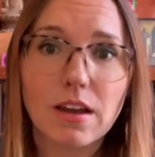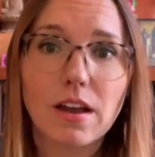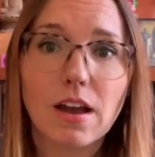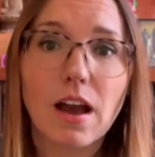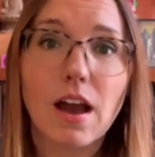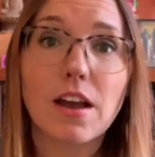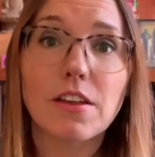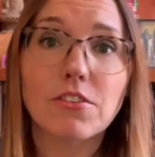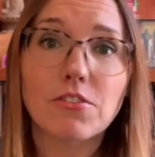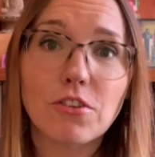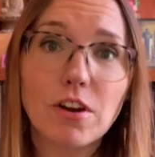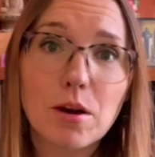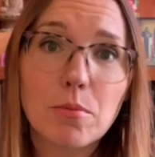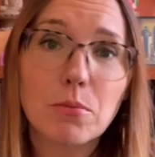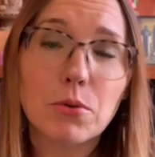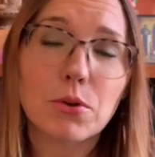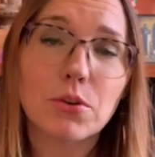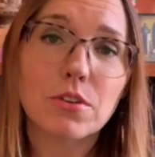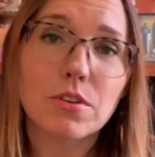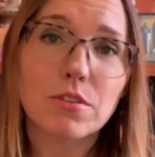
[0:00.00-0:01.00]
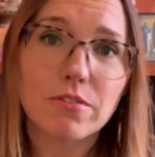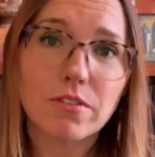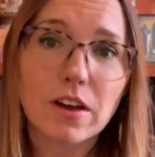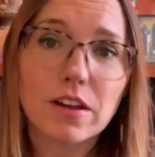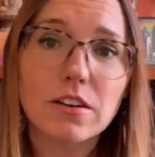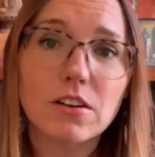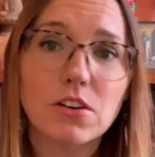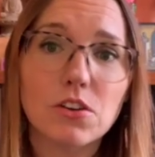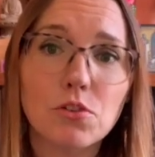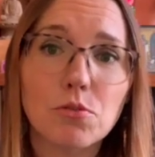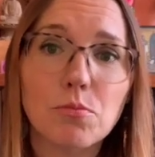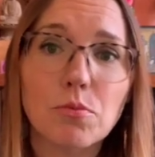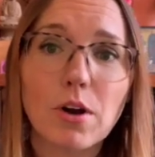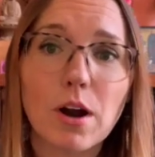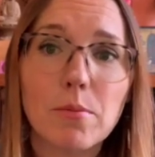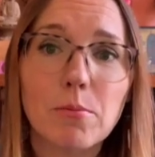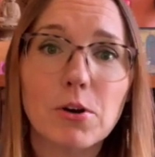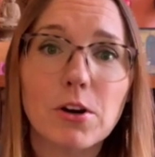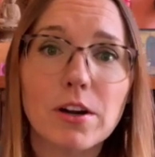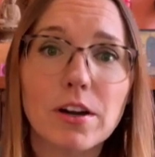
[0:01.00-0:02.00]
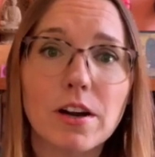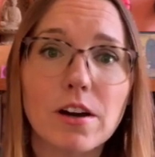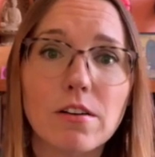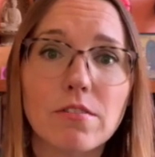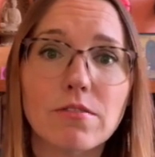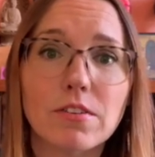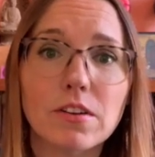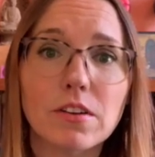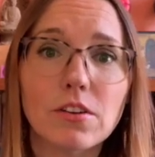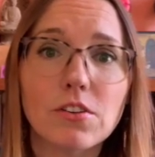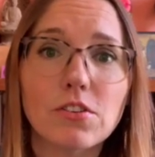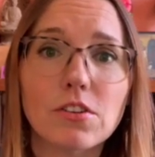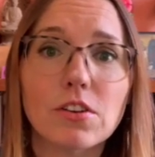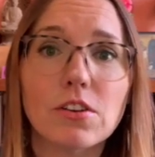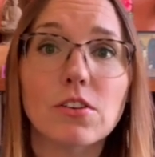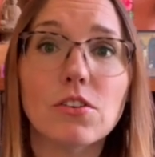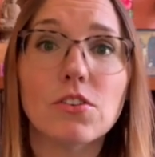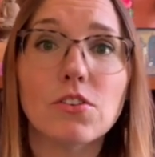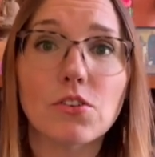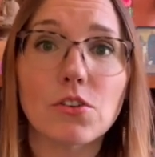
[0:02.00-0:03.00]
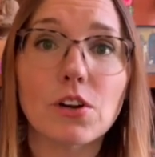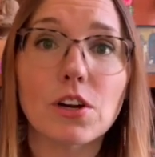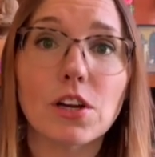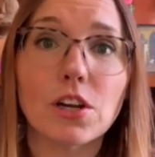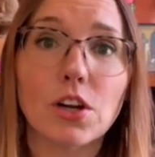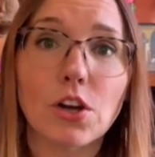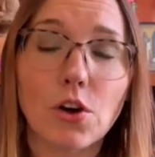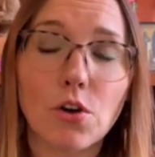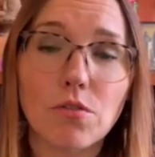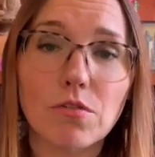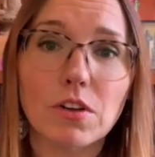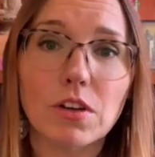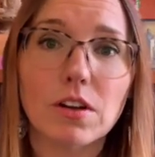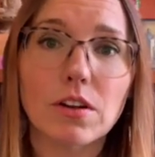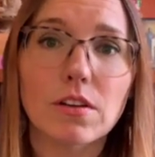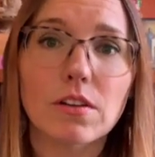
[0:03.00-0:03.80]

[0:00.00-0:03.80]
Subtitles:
I scrambled to find a new primary care physician during COVID.